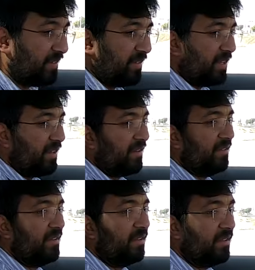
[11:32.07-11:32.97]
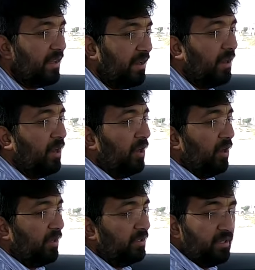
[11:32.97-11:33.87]
that are still there
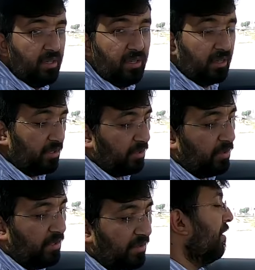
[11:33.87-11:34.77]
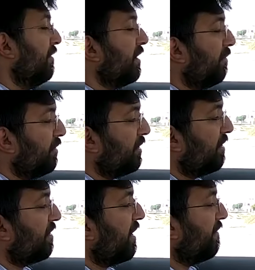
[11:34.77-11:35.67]
on the Koleos. When it comes to the
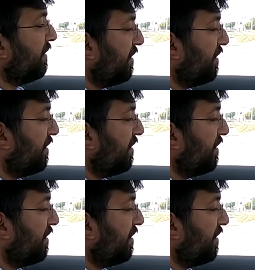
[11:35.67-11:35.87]
driver's